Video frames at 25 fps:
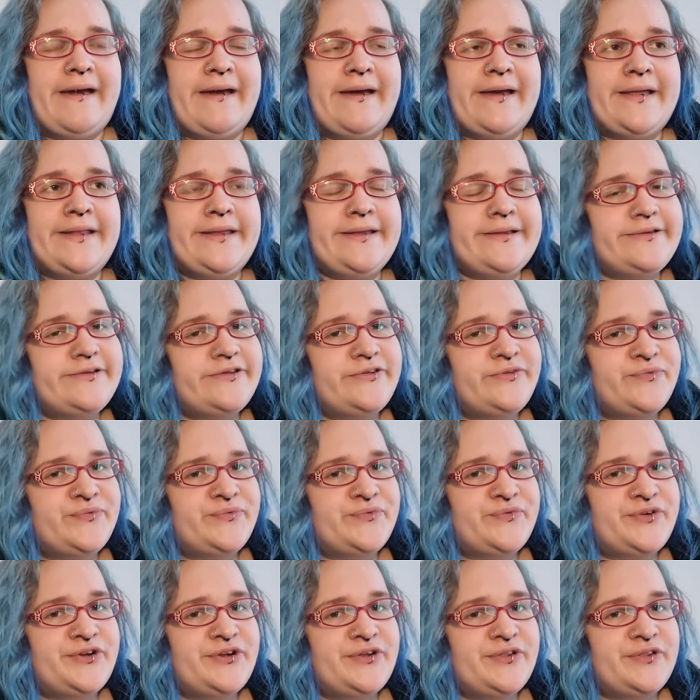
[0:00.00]
And it
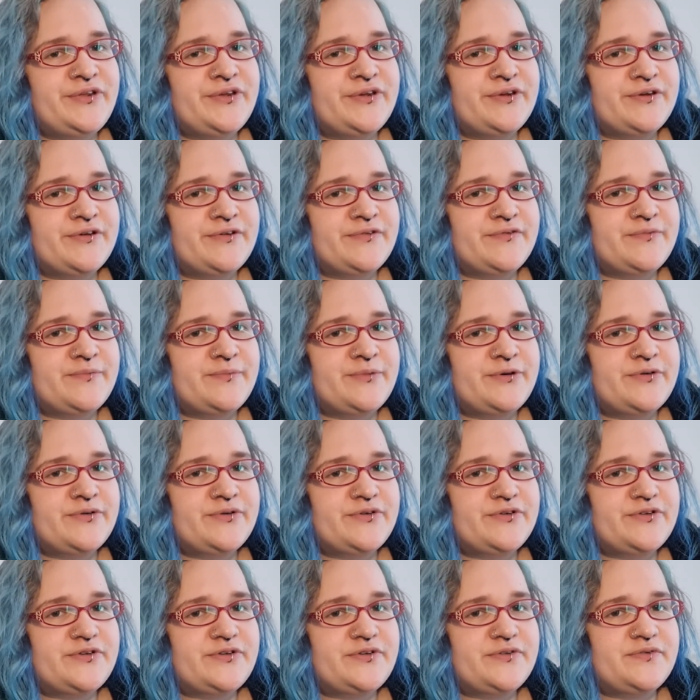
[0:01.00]
doesn't really have
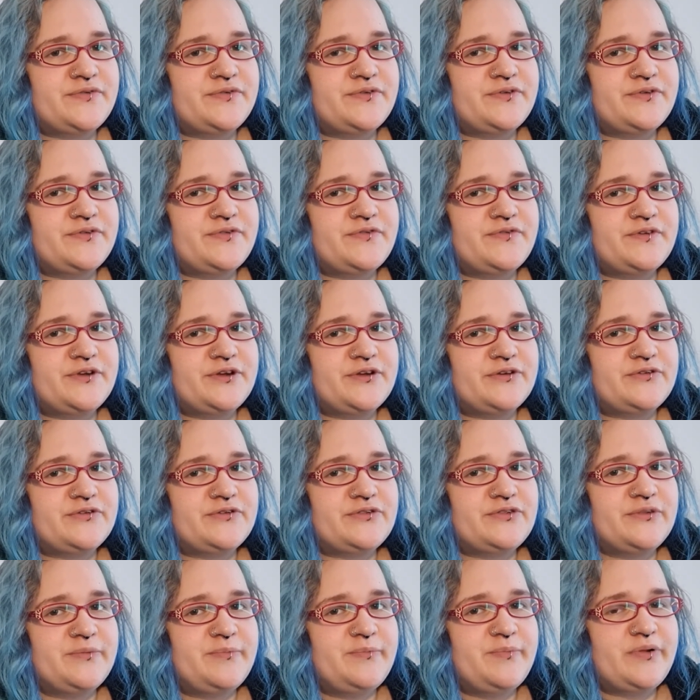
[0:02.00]
much of an effect
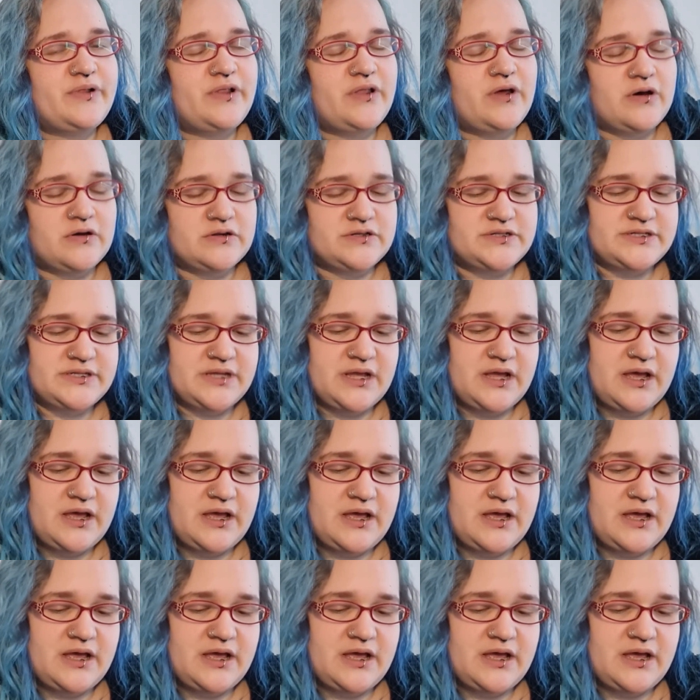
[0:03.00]
on the plot.